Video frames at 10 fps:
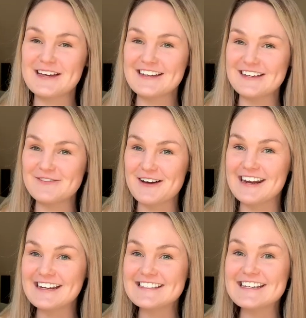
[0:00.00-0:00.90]
You ready
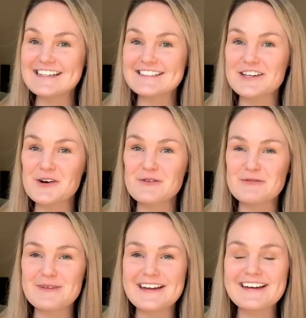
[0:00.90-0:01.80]
to sing a song with
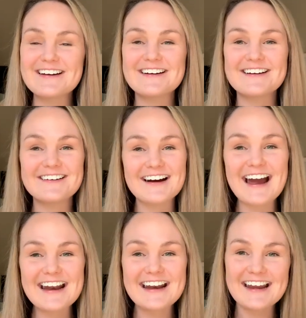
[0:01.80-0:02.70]
me? All
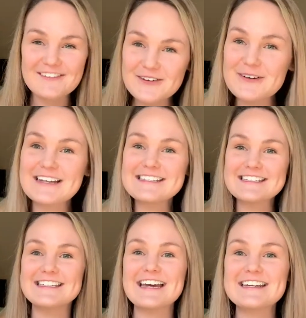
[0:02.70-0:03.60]
right, everyone
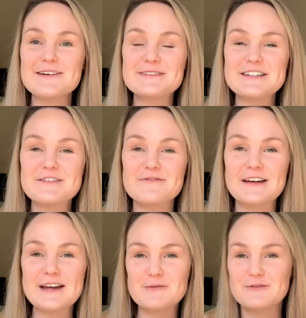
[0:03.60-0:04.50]
stand up to your
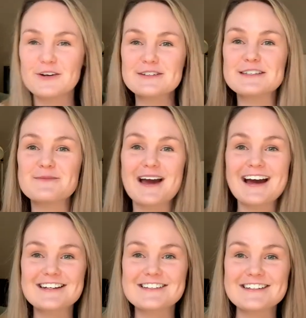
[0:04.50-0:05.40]
feet. We've got some
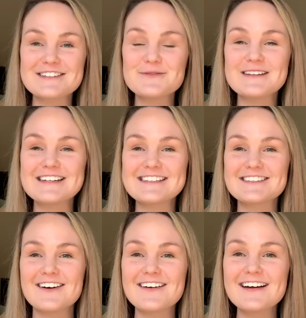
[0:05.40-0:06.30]
actions with this
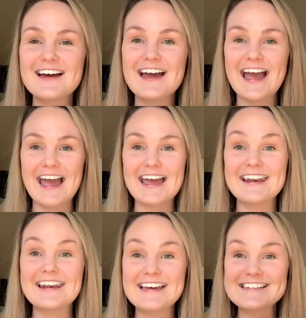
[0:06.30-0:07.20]
song
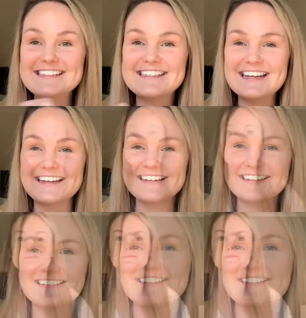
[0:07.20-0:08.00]
and let's sing.